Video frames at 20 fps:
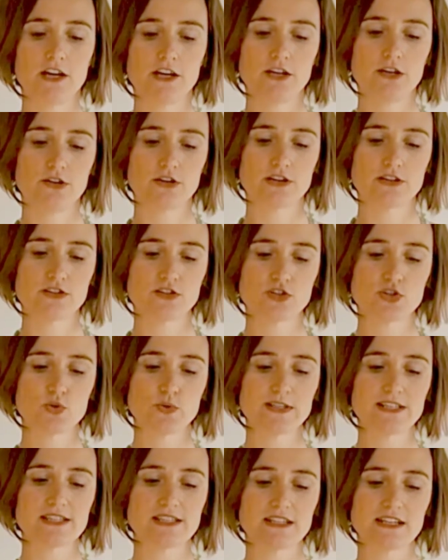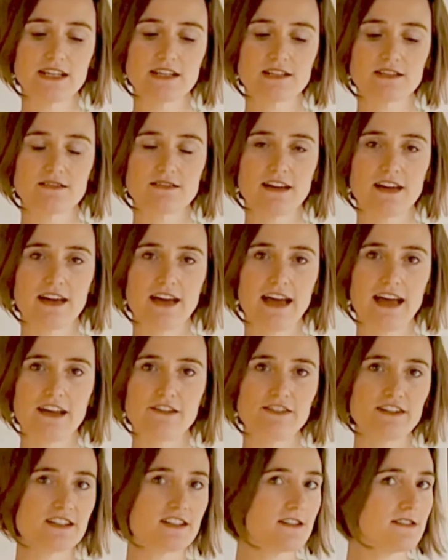you can twist it, and
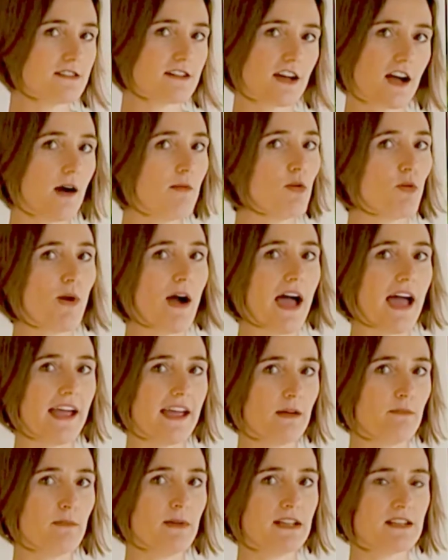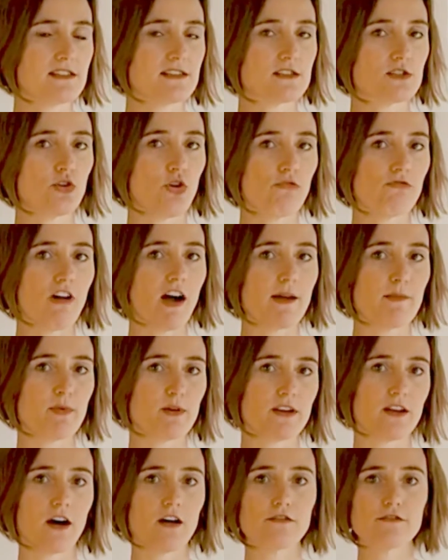if it doesn't come away, it means it's not ripe
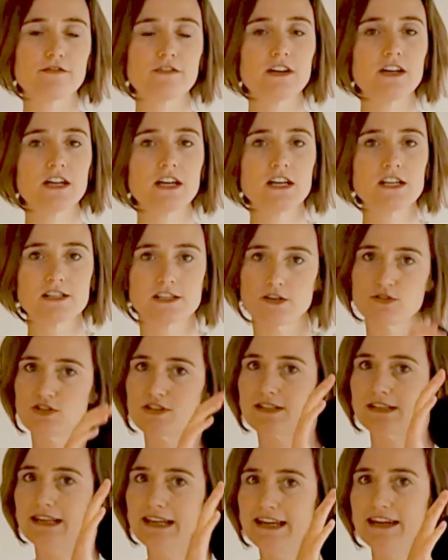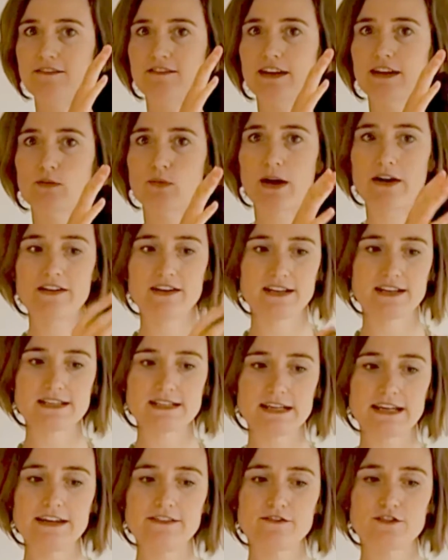enough. So just leave it where it is,
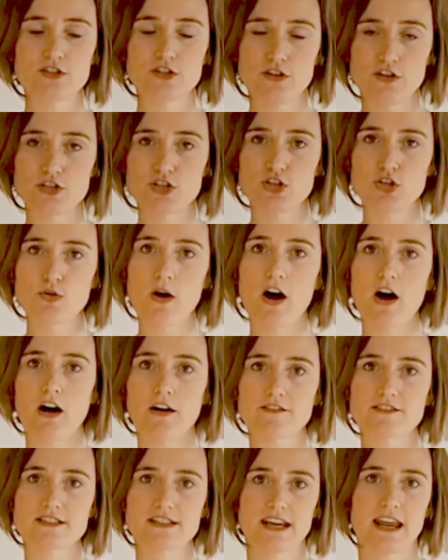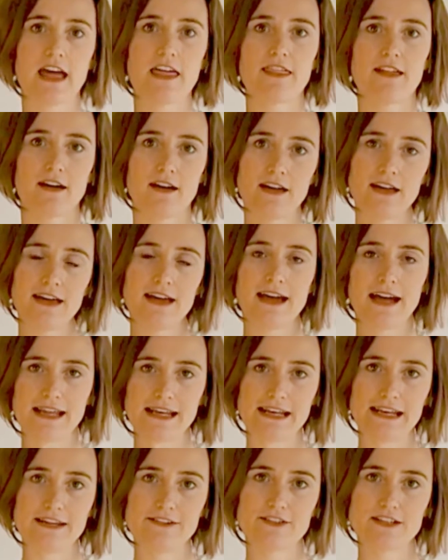leave the 2 halves together,
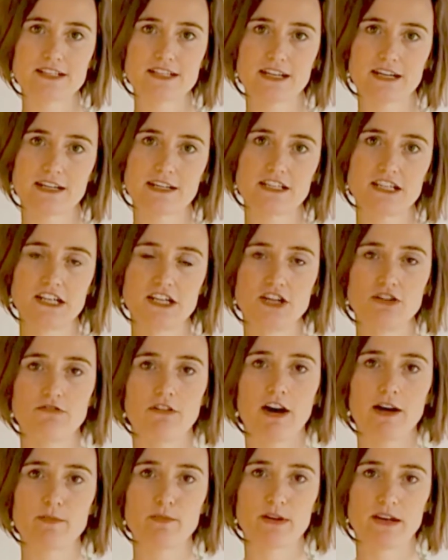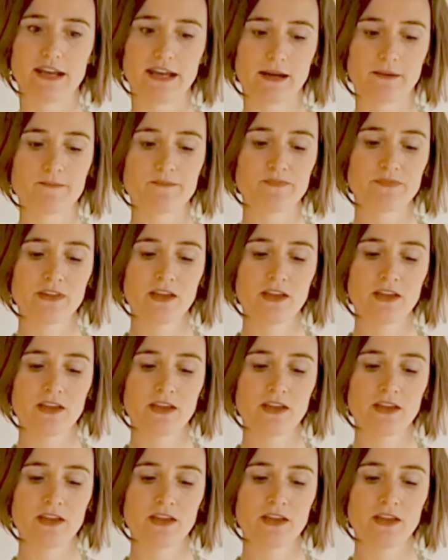and leave it to continue ripening.